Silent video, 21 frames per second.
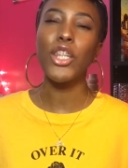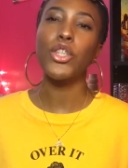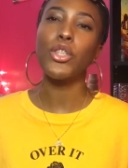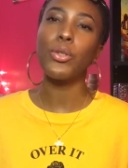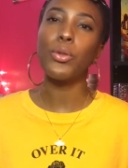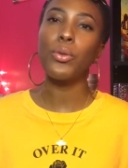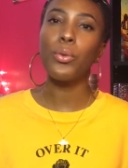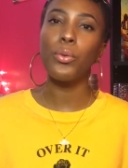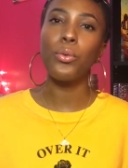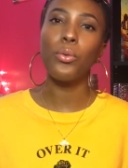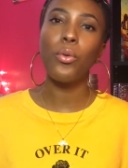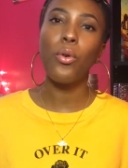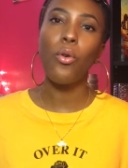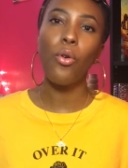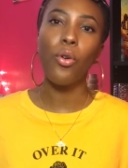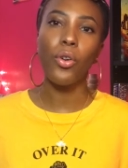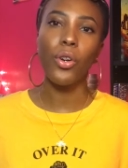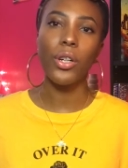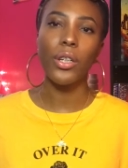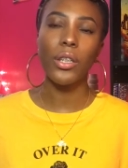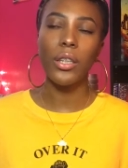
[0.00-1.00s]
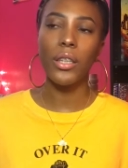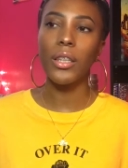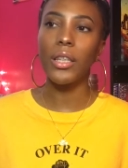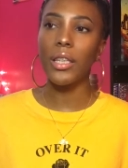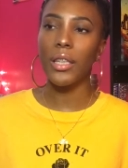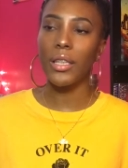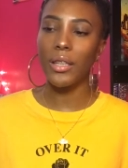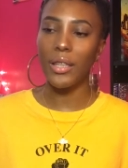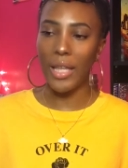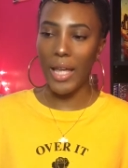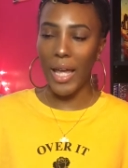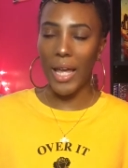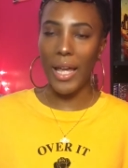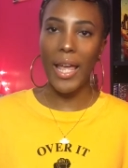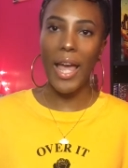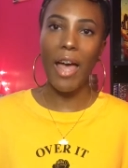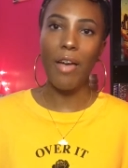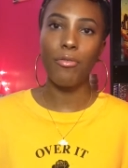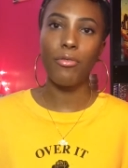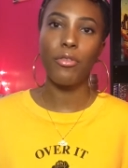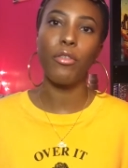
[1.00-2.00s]
you or they
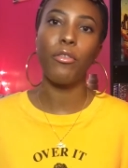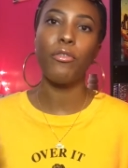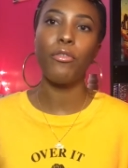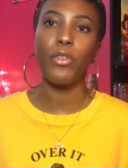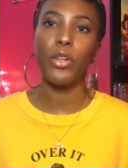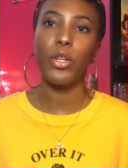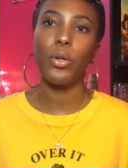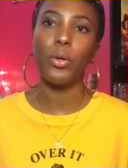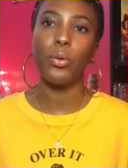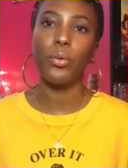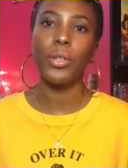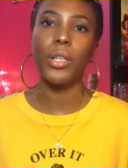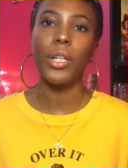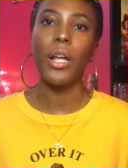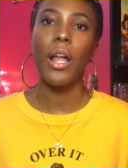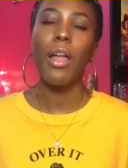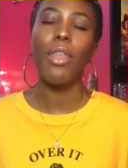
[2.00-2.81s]
have fulfilled